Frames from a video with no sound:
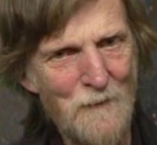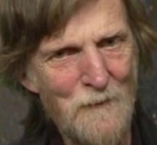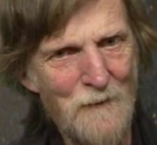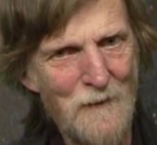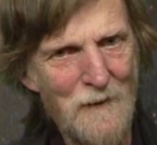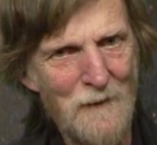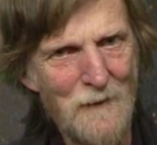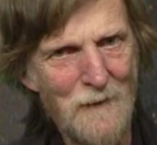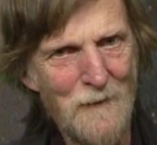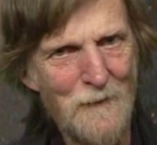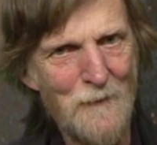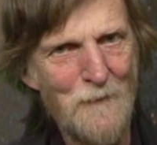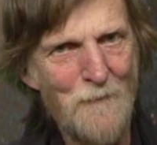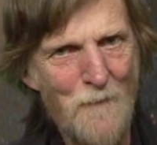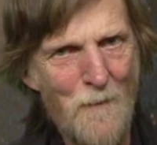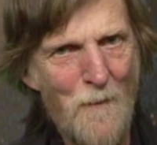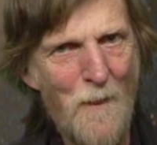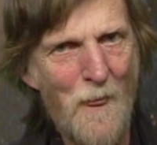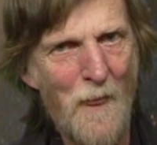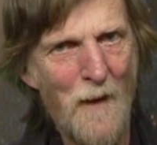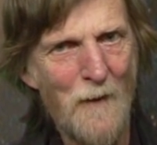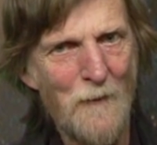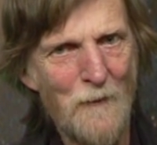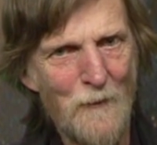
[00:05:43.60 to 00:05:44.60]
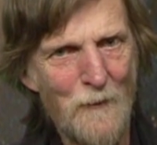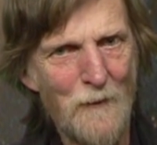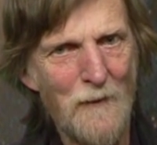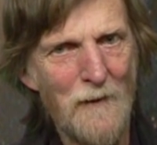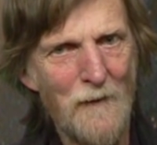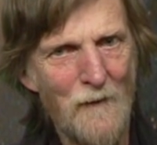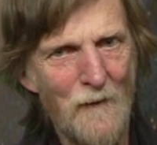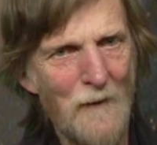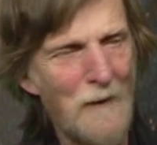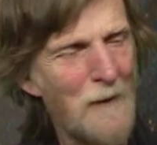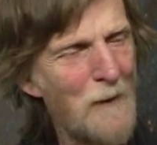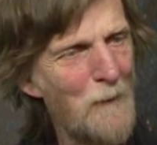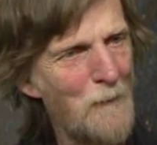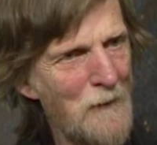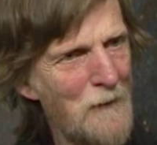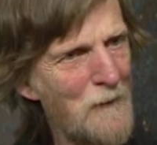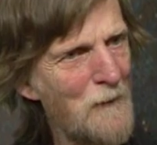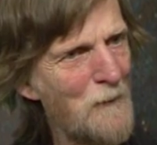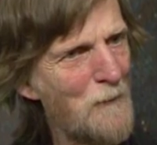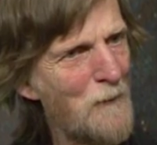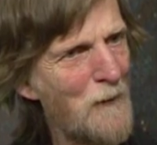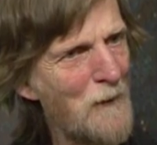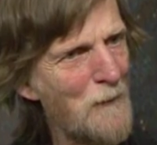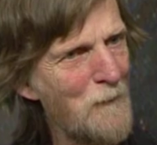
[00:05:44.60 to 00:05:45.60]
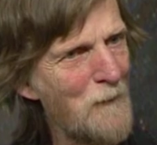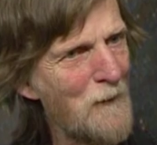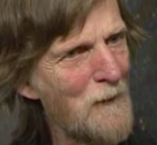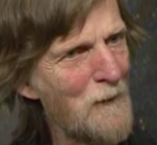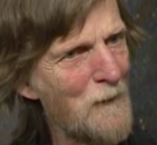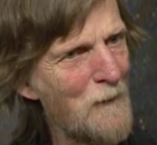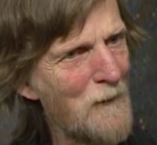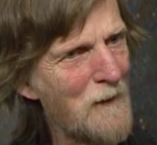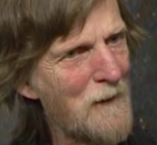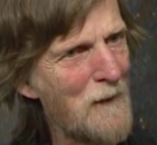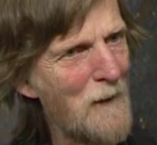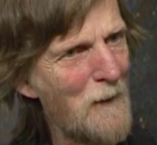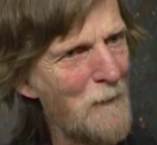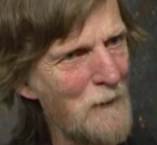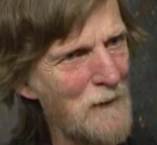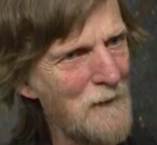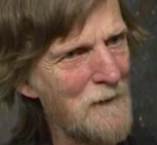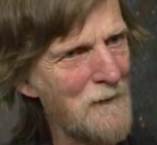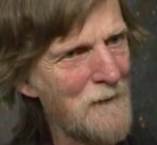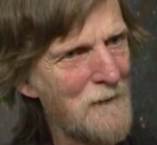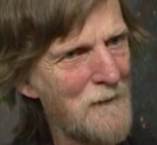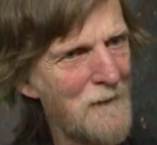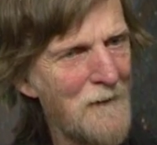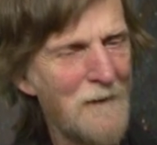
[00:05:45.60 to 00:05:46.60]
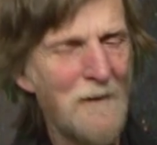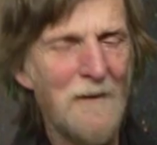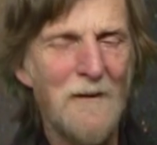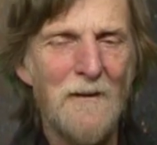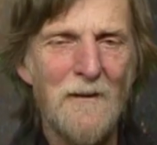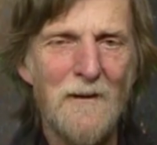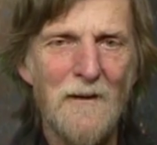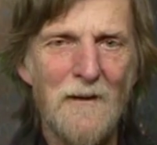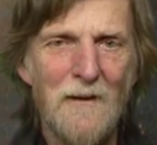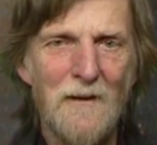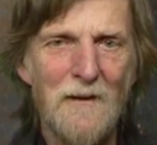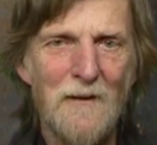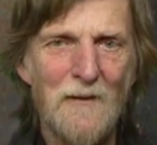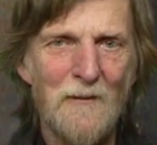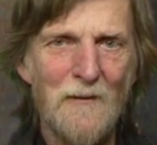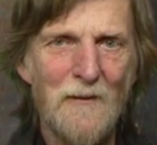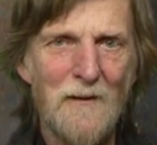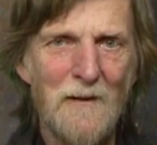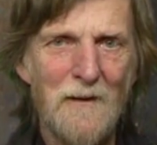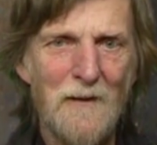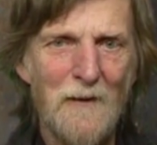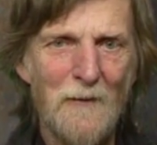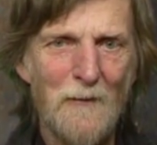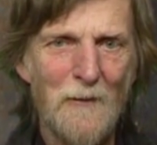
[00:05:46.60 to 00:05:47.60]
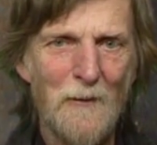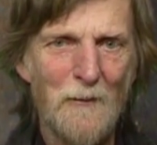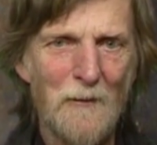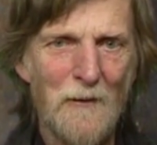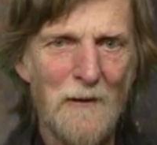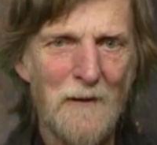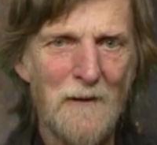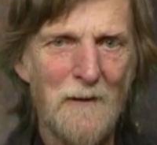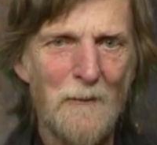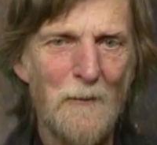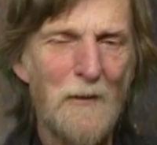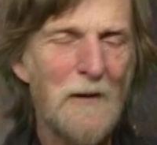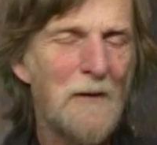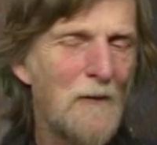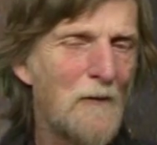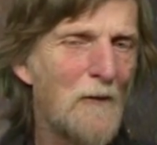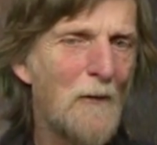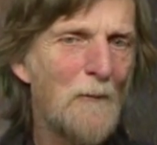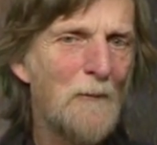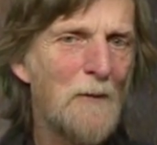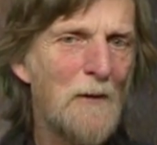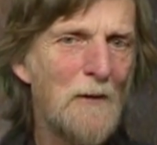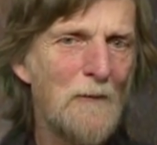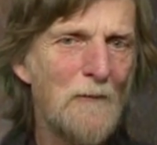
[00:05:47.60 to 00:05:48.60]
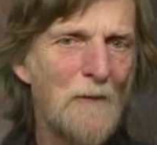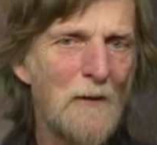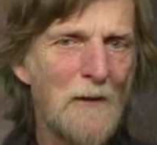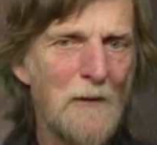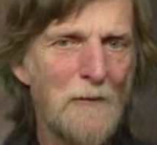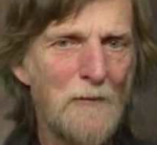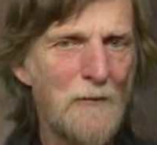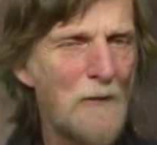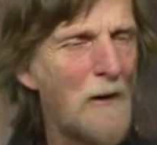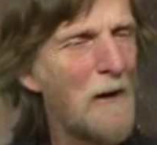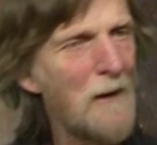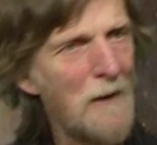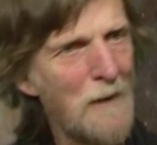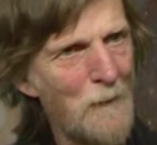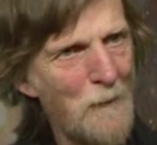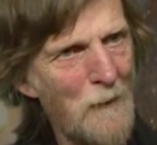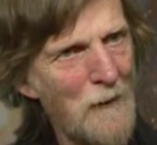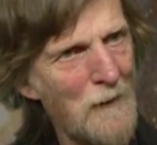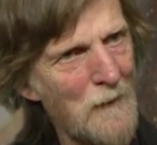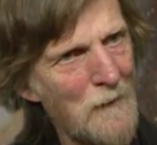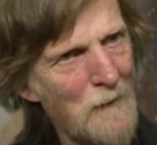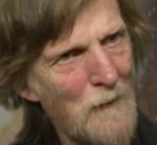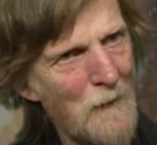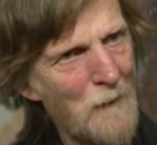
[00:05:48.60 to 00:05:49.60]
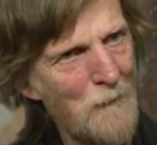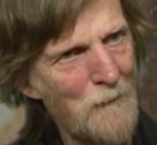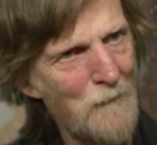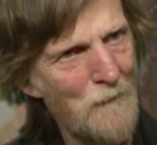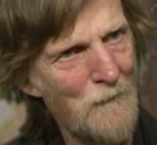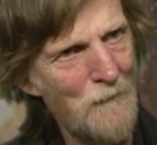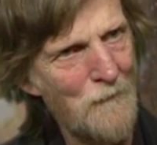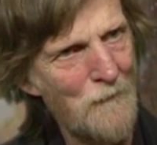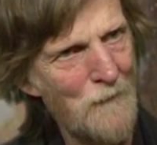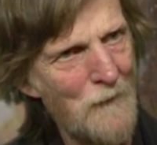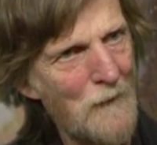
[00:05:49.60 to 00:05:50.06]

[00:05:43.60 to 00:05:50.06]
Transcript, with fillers: you know, that's really the committed people who are coming and uh, everybody, because I've been very frank about them.